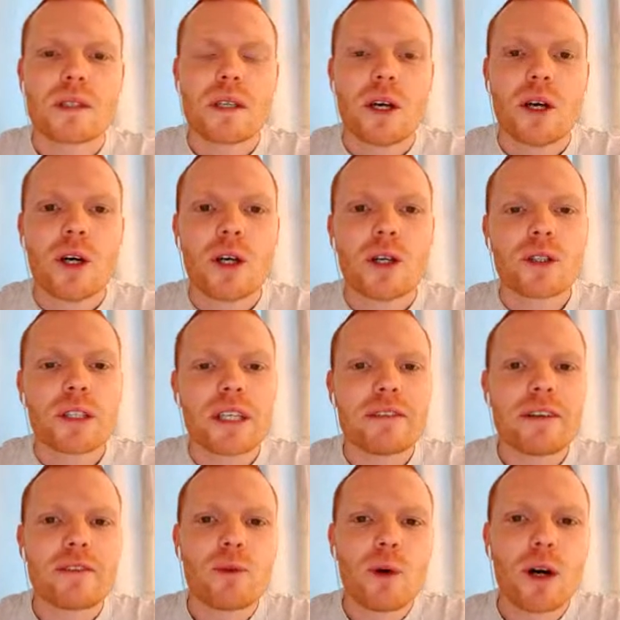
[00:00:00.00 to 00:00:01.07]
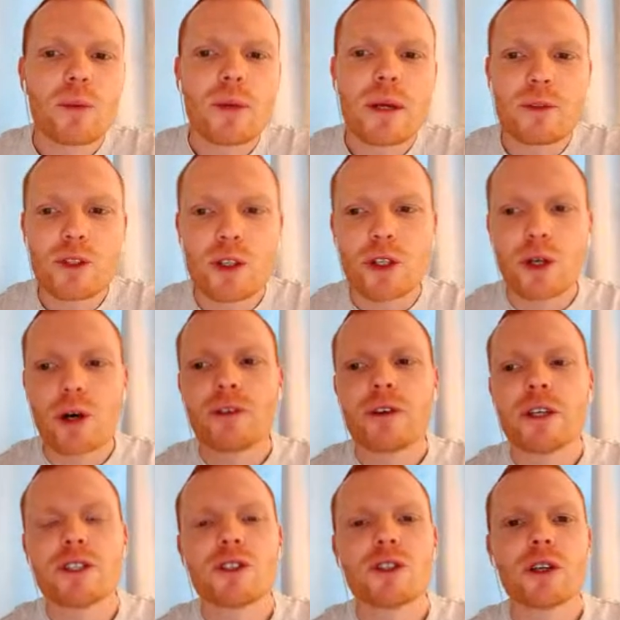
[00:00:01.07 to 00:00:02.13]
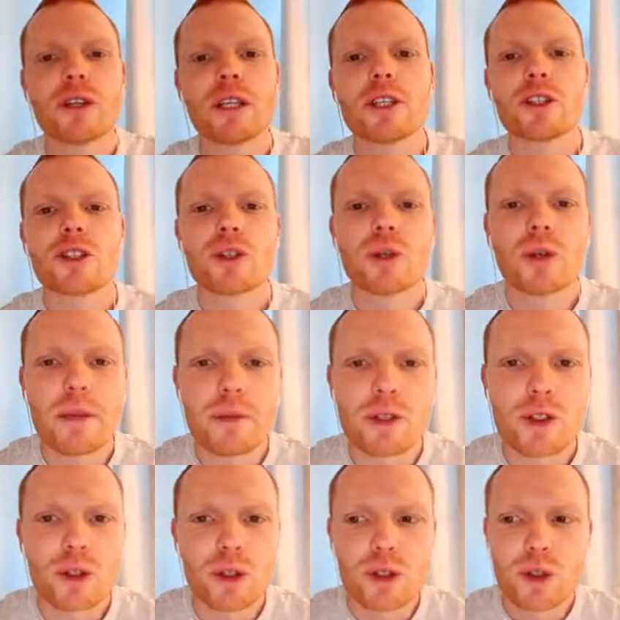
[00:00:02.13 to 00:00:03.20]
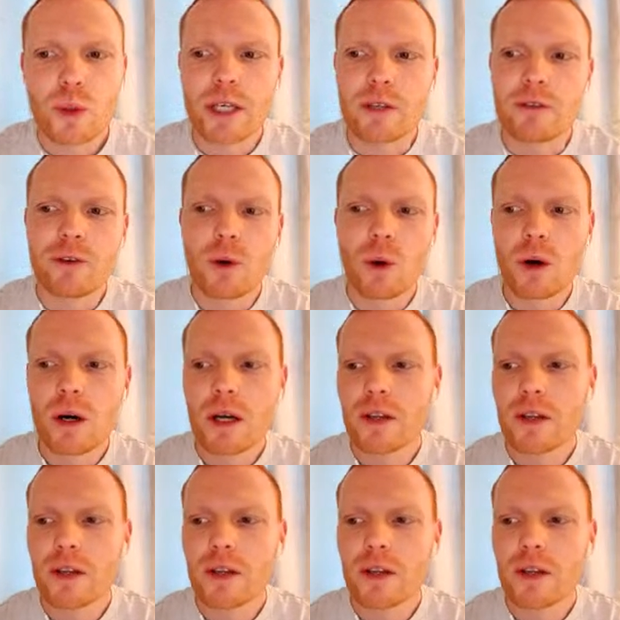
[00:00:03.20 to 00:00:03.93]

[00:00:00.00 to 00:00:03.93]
Good evening, everyone, and welcome to the North East Non-League Show, episode 24,